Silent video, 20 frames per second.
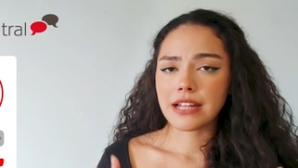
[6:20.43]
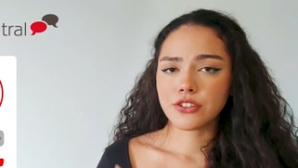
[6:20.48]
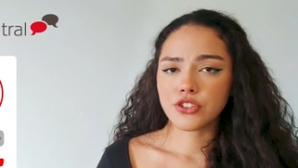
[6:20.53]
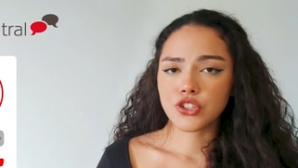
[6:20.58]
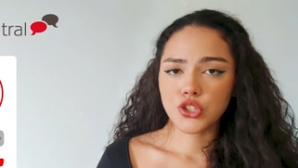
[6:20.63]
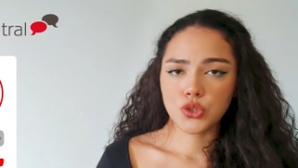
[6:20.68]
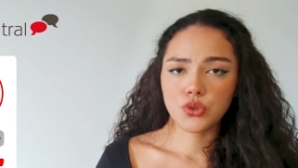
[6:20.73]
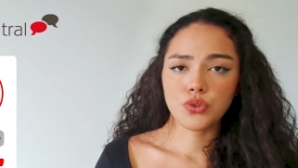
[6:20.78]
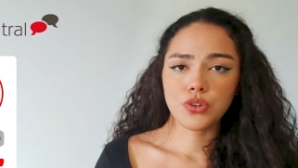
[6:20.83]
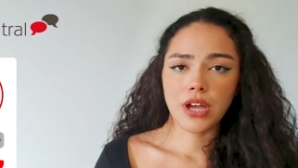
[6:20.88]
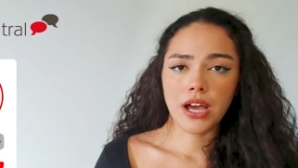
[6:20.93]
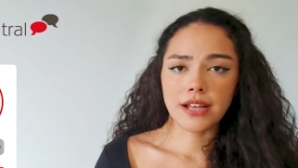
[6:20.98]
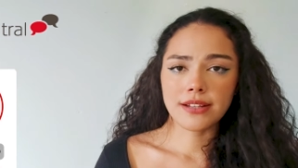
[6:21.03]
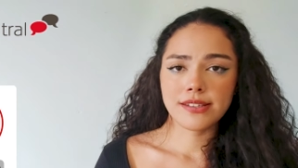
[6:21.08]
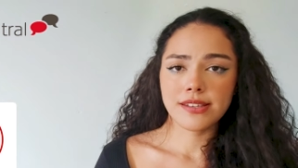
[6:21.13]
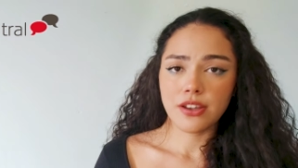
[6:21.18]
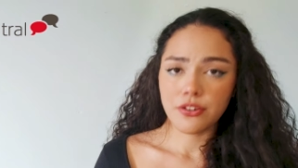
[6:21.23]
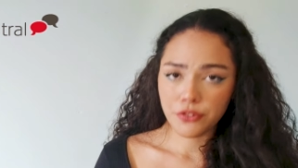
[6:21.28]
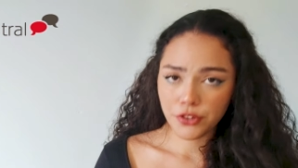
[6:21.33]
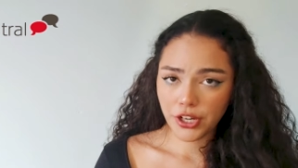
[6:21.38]
And do
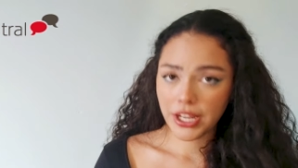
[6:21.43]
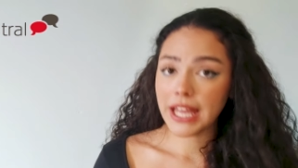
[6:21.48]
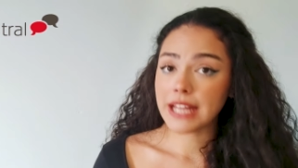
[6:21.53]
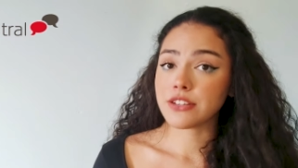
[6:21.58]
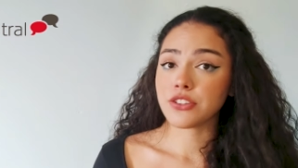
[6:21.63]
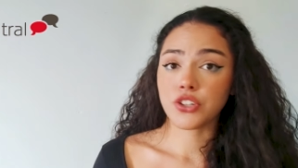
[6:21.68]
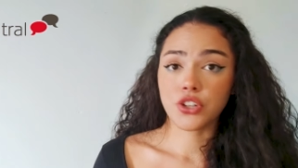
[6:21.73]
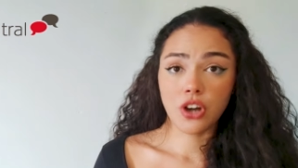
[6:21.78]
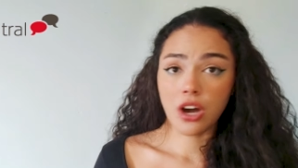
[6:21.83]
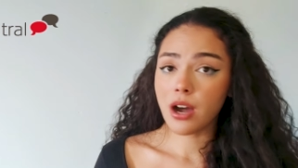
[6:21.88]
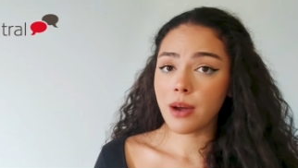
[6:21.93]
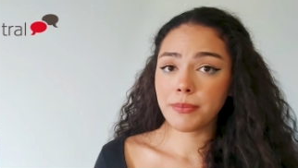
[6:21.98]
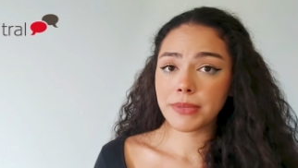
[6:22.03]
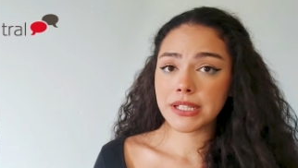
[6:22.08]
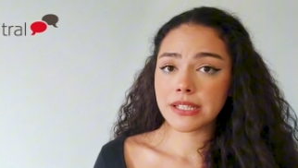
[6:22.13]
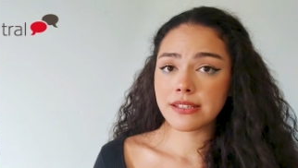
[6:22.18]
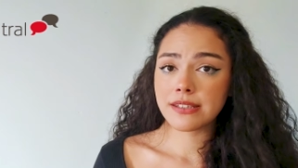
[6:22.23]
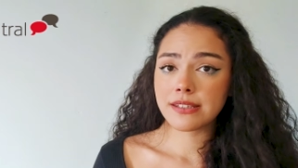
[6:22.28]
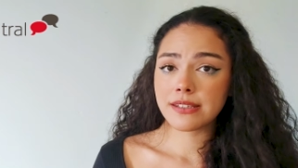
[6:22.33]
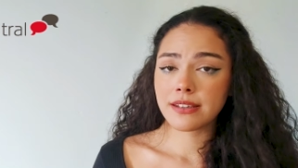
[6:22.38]
not forget to
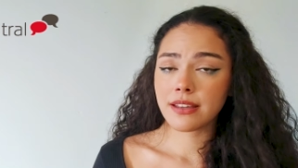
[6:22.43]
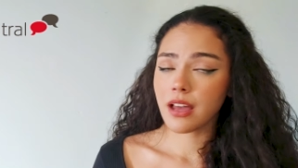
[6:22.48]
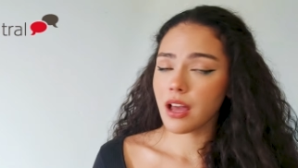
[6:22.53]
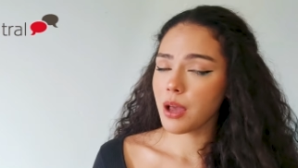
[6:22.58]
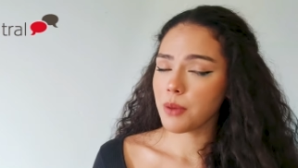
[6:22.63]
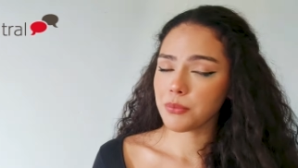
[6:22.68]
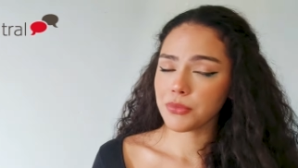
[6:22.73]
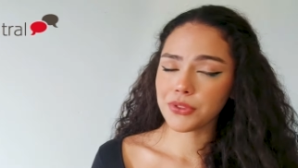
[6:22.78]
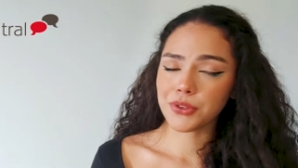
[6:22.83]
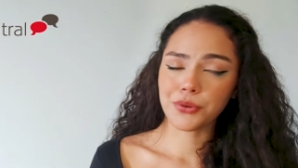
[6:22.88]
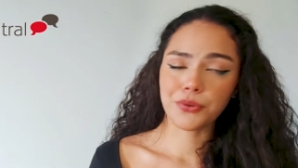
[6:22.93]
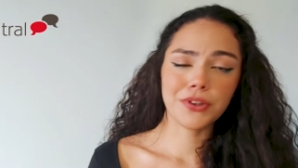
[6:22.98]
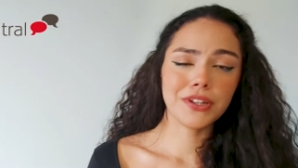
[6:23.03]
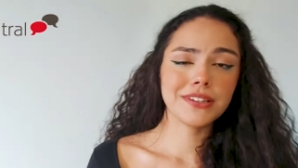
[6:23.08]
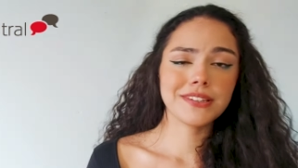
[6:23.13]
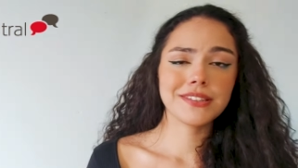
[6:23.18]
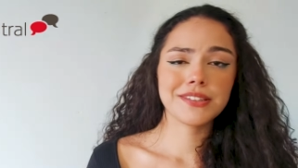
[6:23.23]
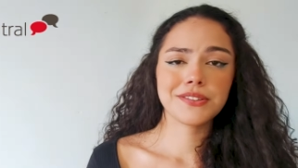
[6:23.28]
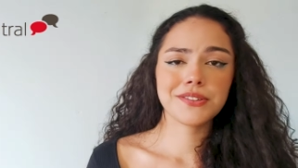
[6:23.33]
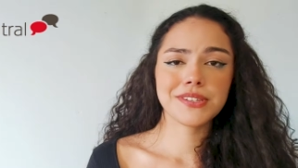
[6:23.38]
comment. I'm
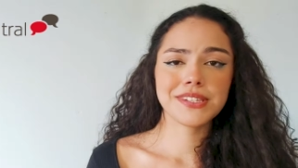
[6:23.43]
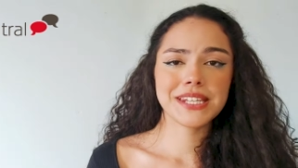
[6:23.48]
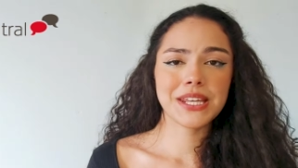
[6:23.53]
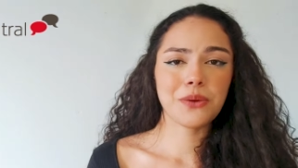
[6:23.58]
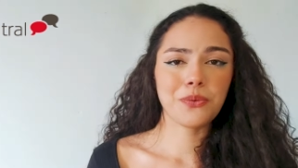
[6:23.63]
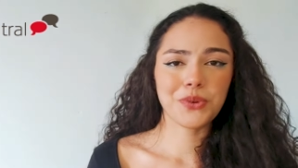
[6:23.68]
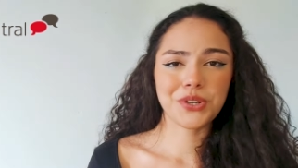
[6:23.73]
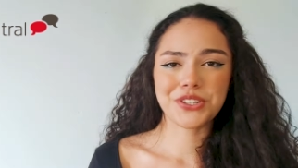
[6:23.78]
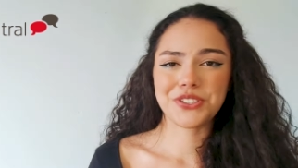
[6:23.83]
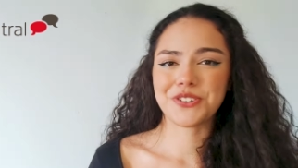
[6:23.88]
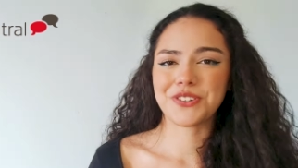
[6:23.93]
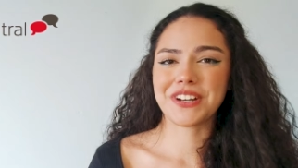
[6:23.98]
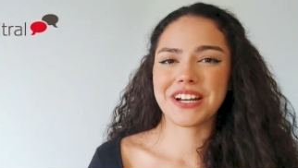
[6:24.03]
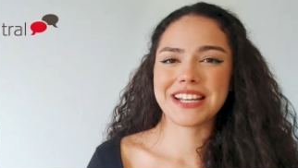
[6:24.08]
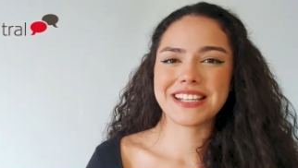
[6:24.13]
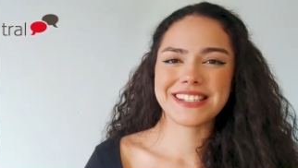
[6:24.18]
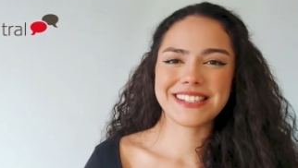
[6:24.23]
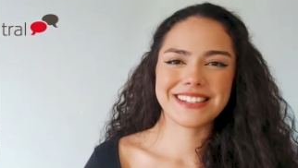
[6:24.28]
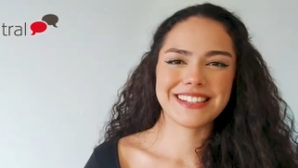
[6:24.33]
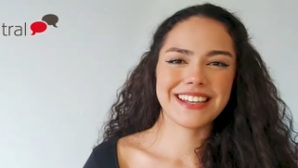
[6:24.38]
thrilled to see what you
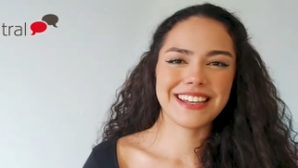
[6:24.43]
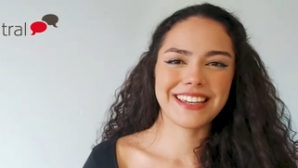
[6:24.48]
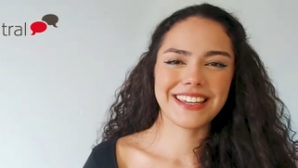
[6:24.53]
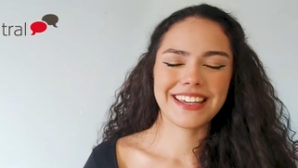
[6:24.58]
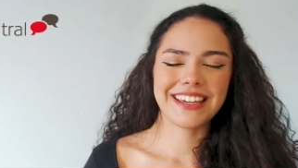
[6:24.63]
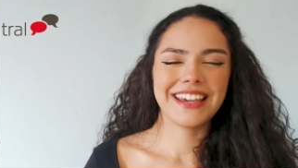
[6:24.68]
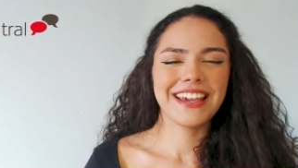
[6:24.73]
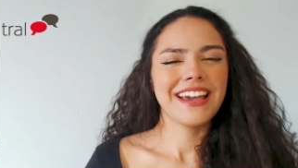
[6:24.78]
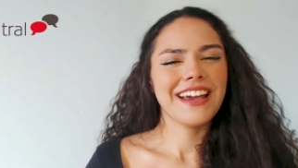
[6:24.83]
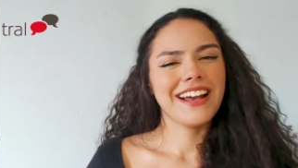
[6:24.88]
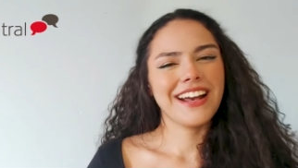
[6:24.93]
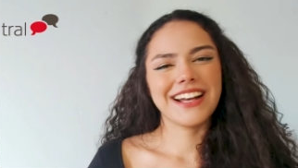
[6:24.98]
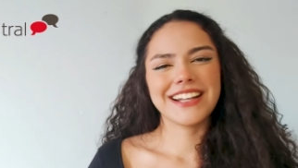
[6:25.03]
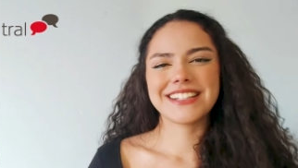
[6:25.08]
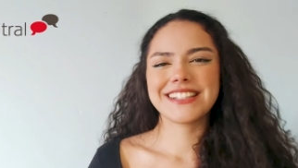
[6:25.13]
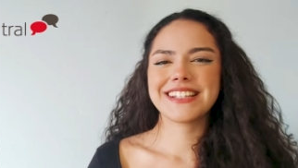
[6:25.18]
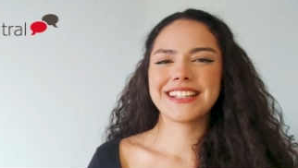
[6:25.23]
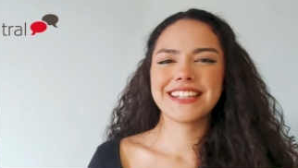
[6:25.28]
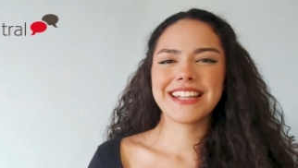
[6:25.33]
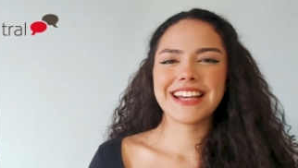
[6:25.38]
guys think.
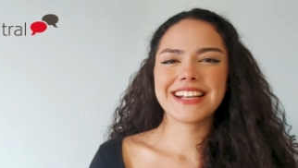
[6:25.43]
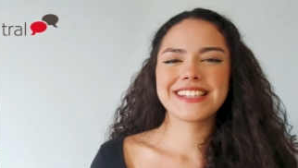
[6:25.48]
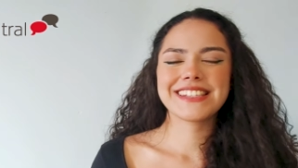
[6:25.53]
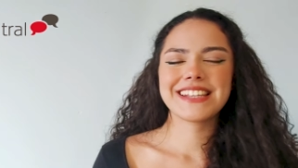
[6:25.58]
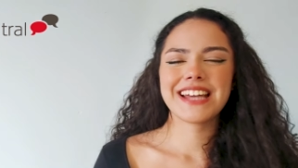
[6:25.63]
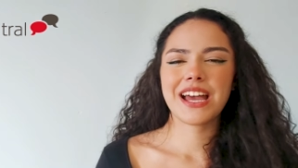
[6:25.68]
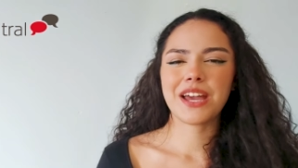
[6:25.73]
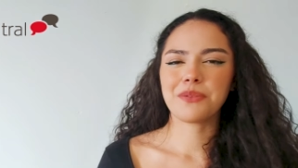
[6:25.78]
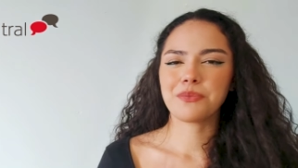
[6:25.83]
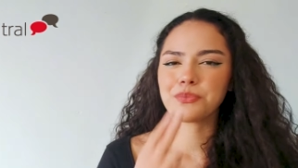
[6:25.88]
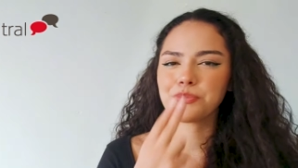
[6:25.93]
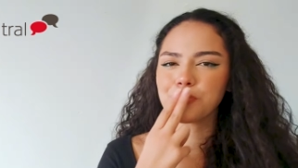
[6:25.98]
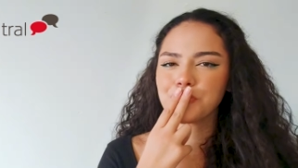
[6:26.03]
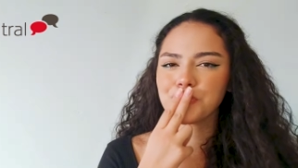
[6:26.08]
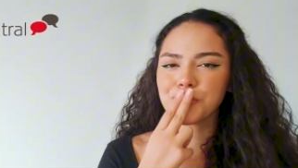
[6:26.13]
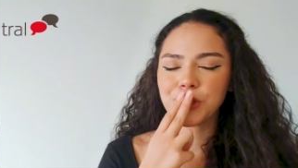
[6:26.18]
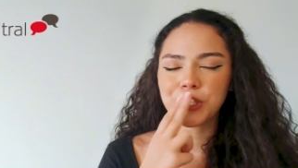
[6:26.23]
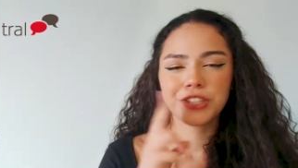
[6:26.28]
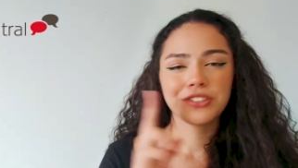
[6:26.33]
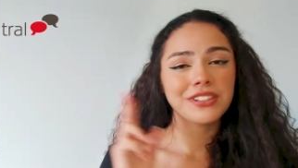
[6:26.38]
Until next time.
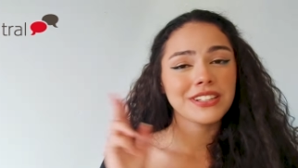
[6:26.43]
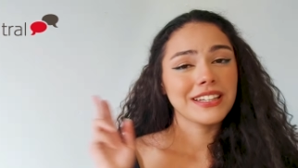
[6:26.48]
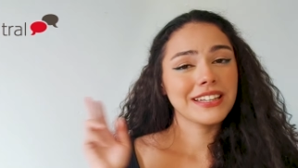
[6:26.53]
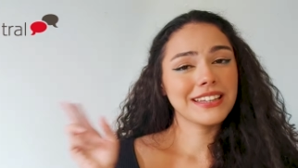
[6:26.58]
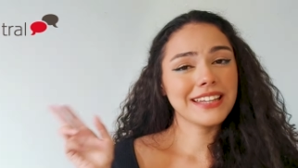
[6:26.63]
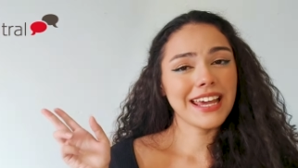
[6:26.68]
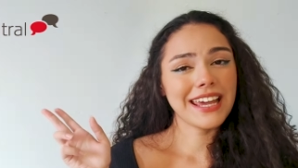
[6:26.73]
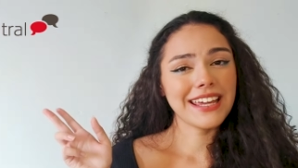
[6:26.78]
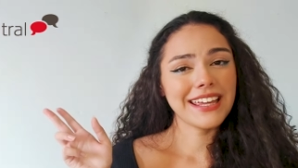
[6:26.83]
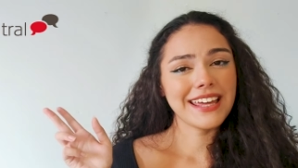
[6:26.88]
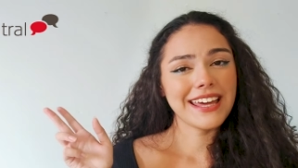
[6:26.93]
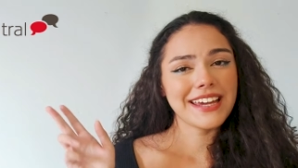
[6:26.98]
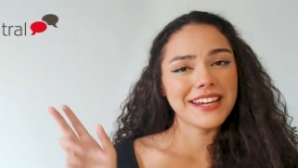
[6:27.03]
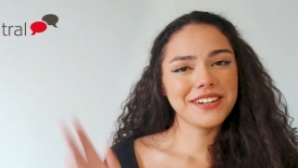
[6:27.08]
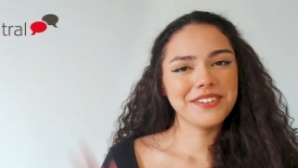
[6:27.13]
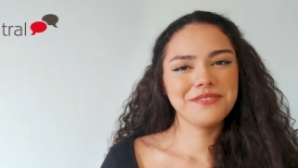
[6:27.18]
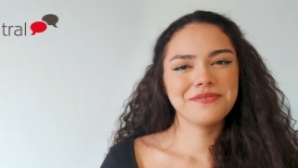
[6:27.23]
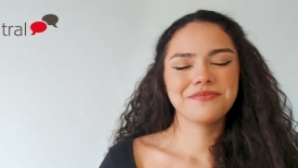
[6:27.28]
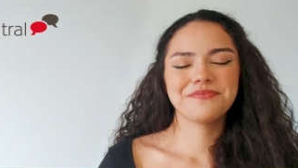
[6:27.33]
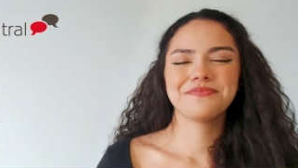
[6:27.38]
Take
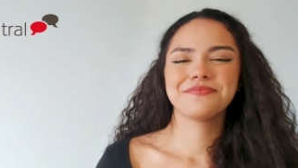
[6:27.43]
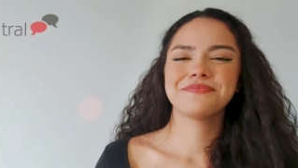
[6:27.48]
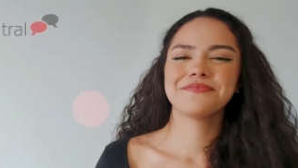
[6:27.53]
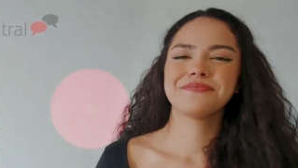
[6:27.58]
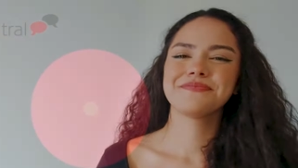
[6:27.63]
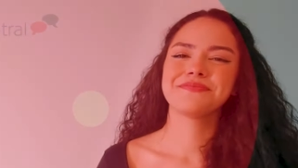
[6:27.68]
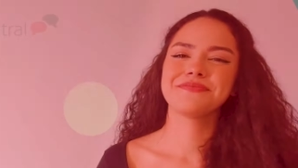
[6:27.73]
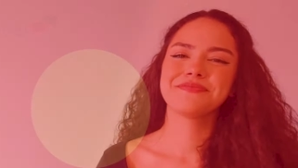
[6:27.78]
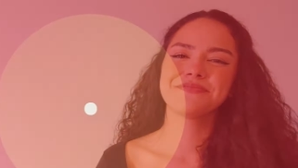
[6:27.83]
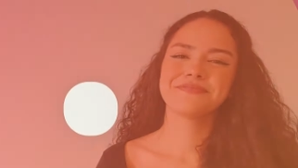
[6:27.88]
care!